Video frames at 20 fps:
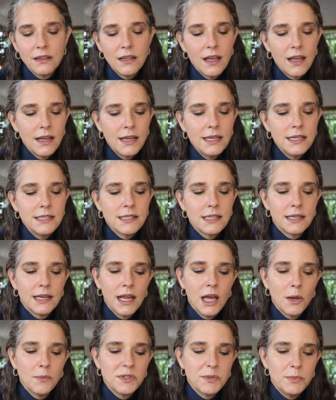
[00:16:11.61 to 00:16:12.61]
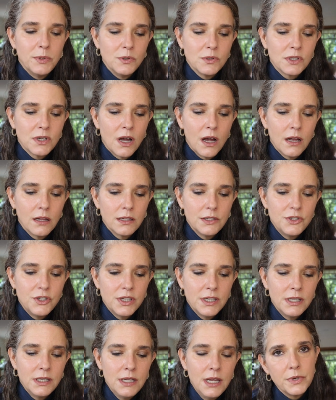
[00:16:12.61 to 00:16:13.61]
lines and it helps boost
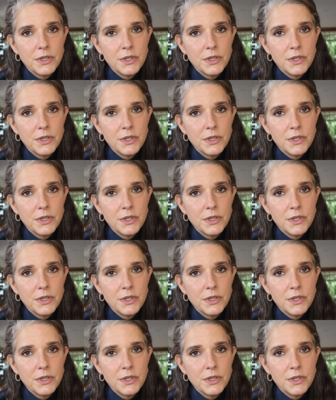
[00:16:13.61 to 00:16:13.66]
collagen.